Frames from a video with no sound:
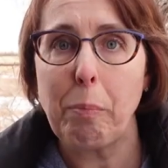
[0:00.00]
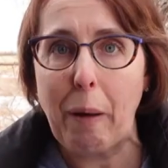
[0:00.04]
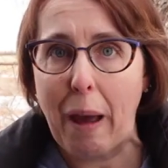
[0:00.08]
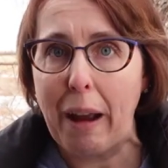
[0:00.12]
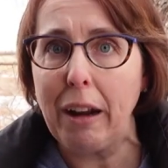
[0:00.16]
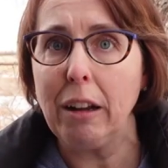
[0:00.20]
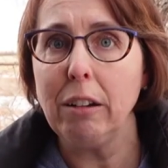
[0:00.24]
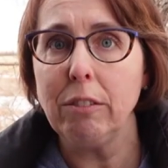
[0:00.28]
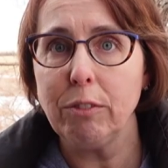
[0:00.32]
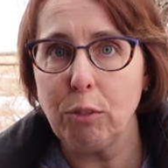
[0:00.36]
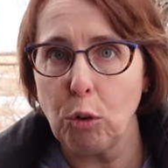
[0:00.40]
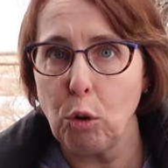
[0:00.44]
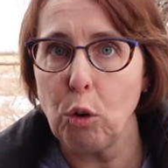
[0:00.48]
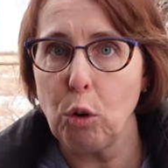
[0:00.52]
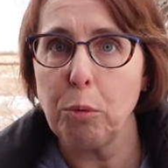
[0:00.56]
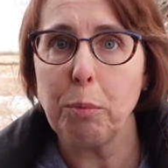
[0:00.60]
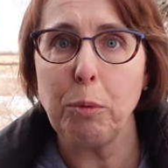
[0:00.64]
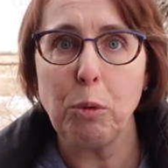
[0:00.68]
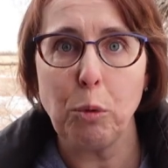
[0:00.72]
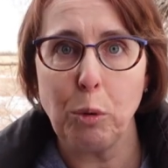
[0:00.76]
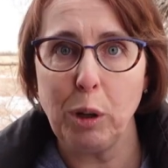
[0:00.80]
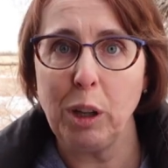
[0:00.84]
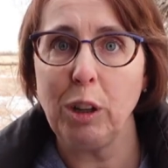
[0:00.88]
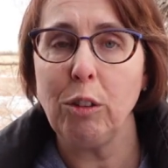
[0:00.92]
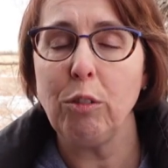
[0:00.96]
back and forth
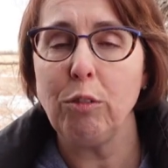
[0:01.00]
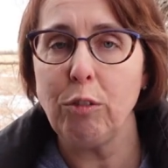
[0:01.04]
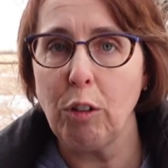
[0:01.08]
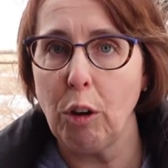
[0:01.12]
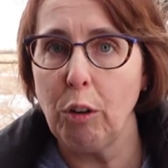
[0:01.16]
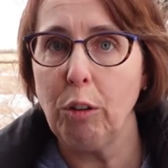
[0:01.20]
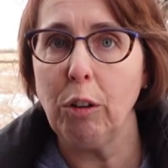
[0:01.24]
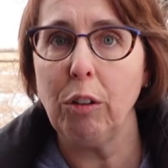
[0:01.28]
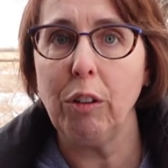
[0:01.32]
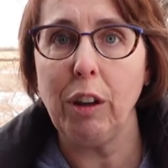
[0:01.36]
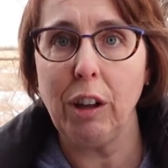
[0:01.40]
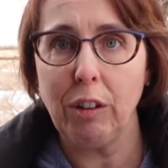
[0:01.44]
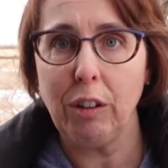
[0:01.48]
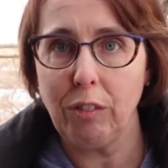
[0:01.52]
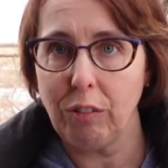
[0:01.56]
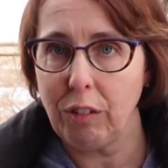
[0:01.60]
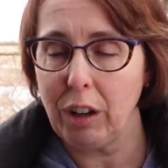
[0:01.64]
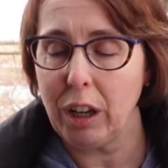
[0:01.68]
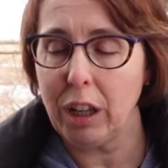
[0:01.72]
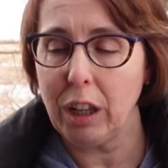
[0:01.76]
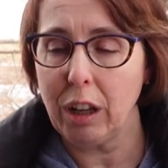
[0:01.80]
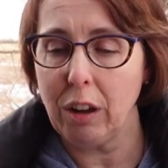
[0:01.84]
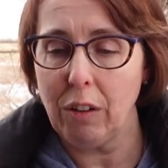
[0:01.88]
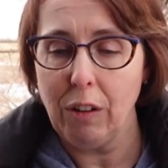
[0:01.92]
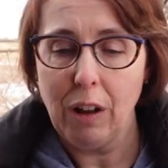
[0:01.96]
between photo and
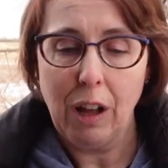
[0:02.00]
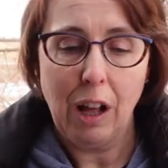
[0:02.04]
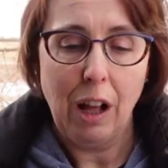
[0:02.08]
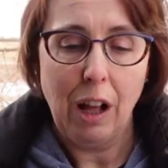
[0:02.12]
video.